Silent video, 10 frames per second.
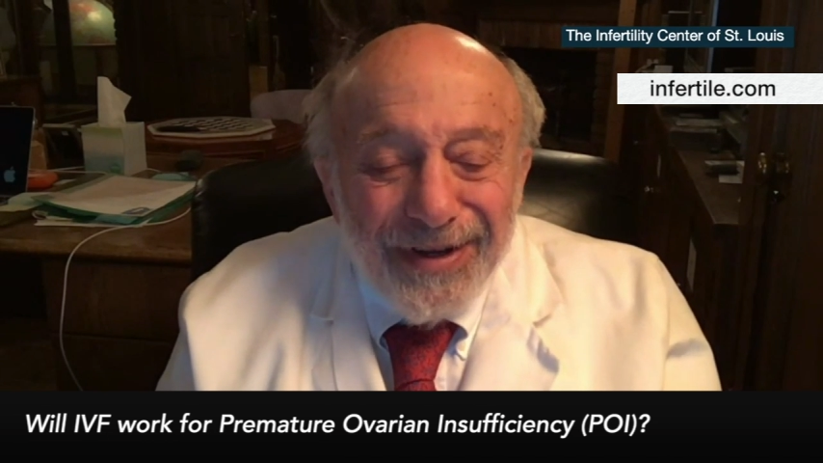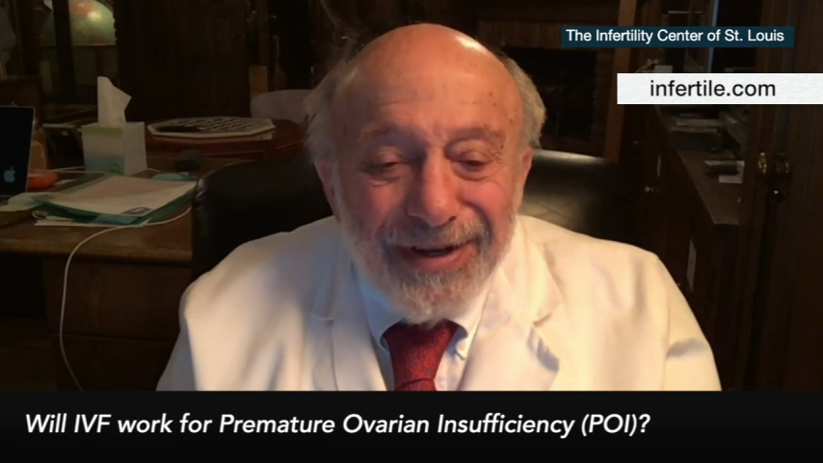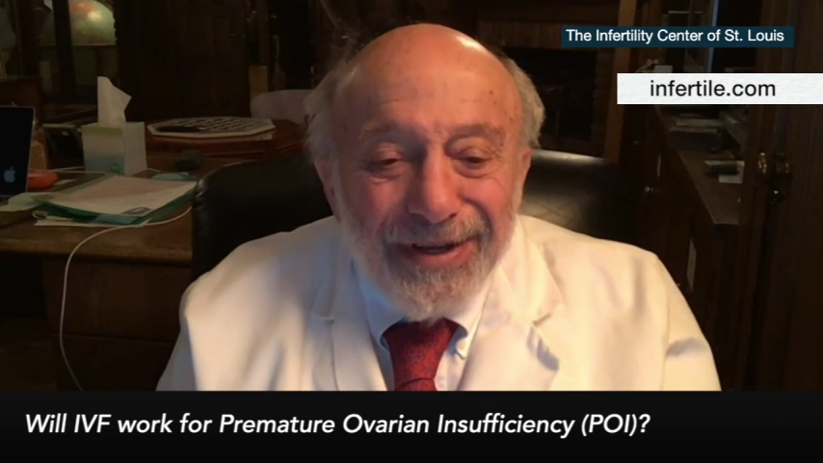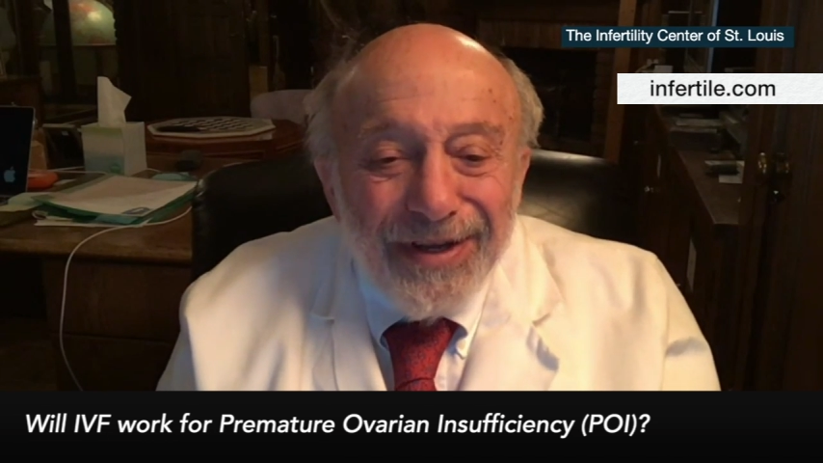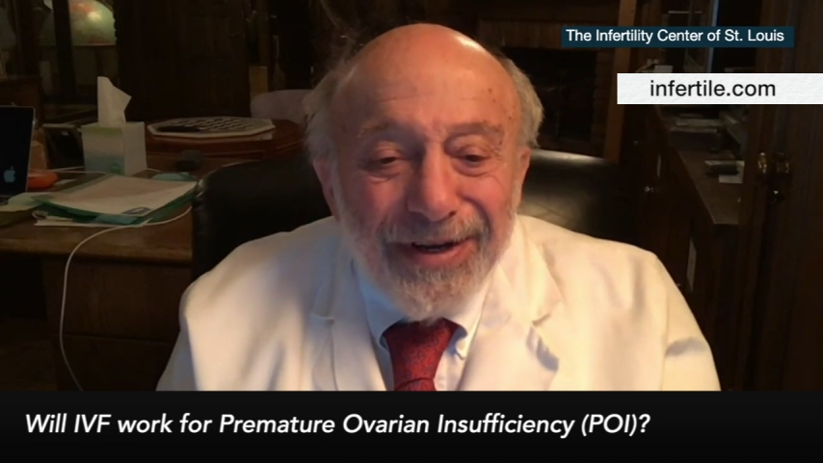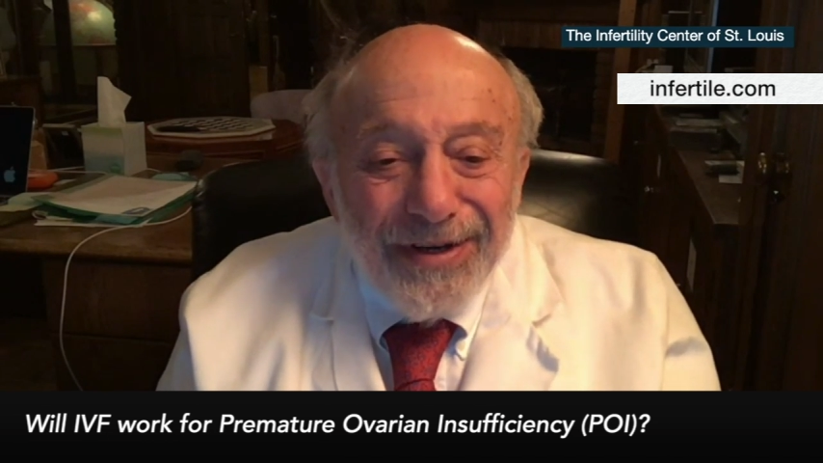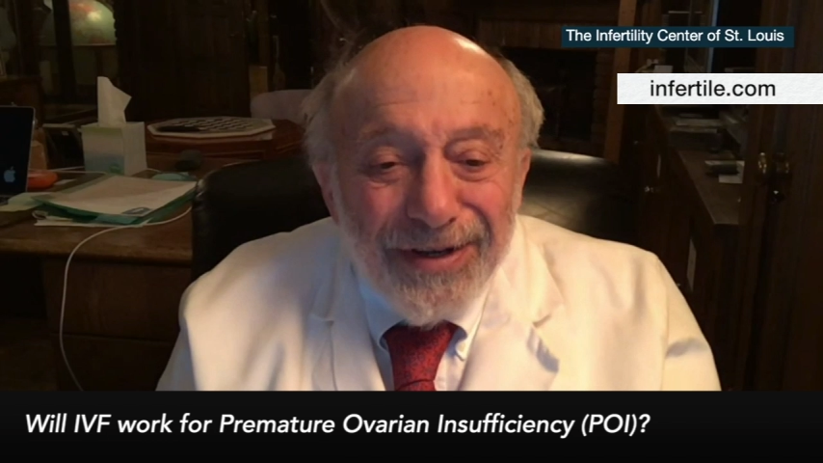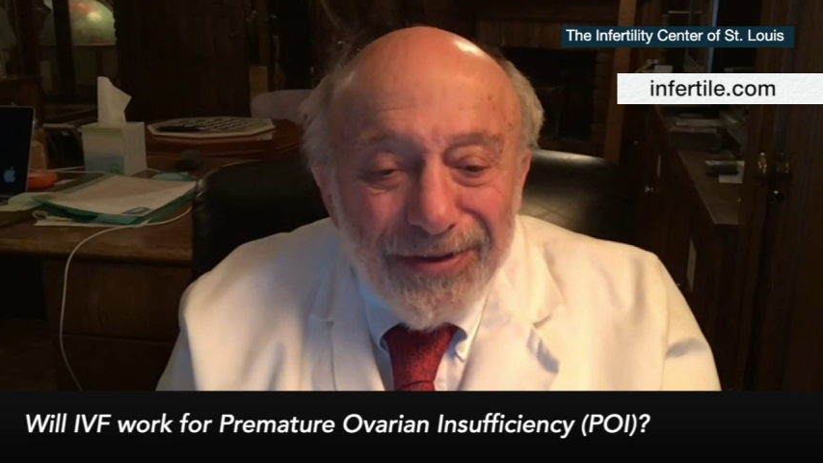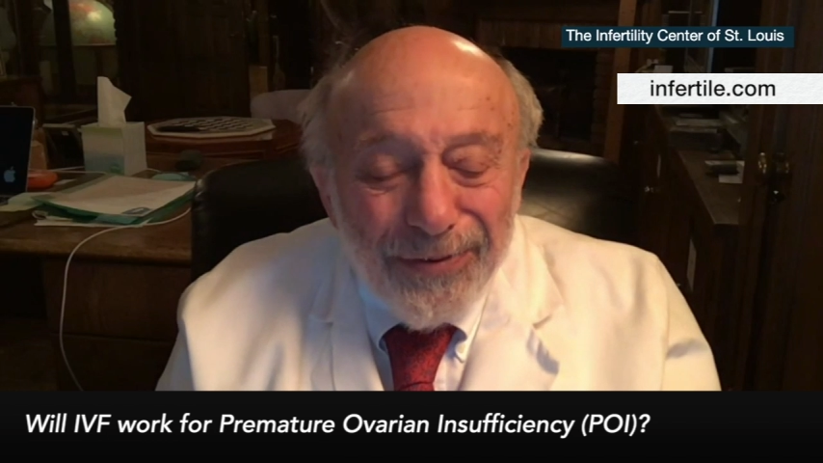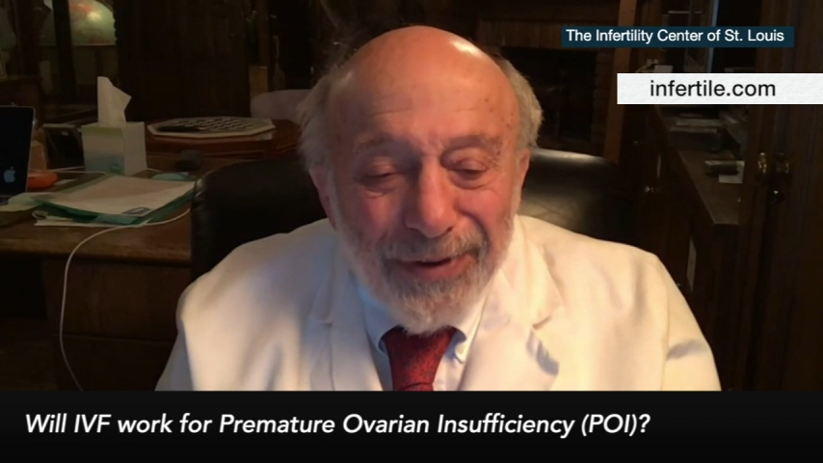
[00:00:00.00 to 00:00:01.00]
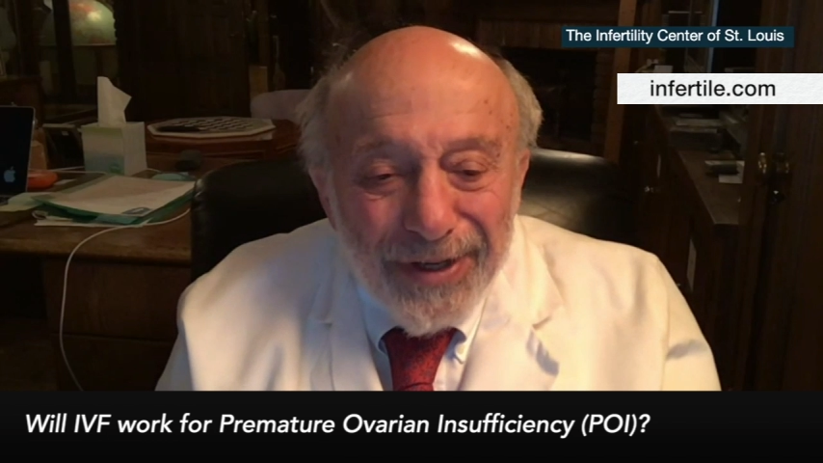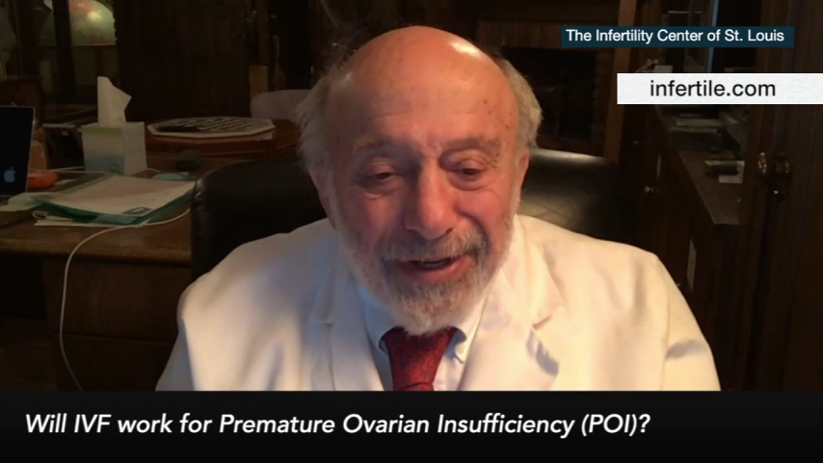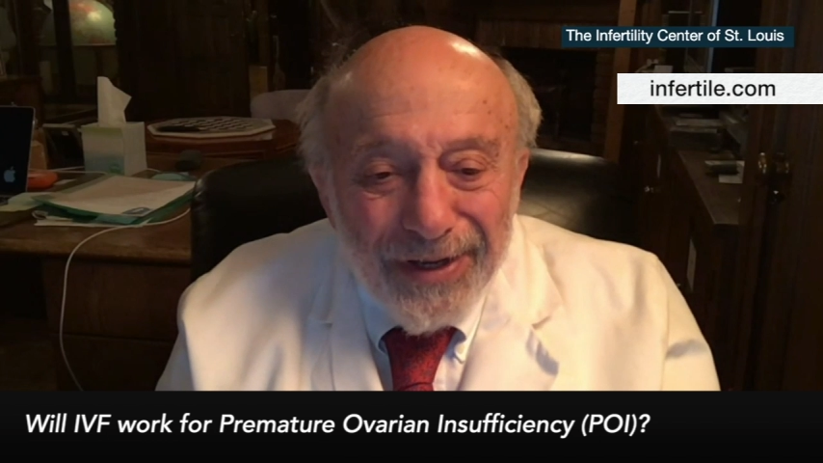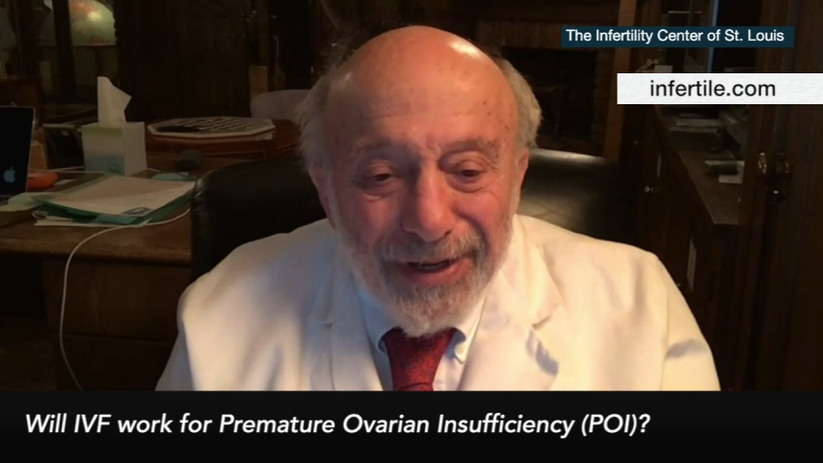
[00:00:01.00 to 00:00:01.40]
and get another egg.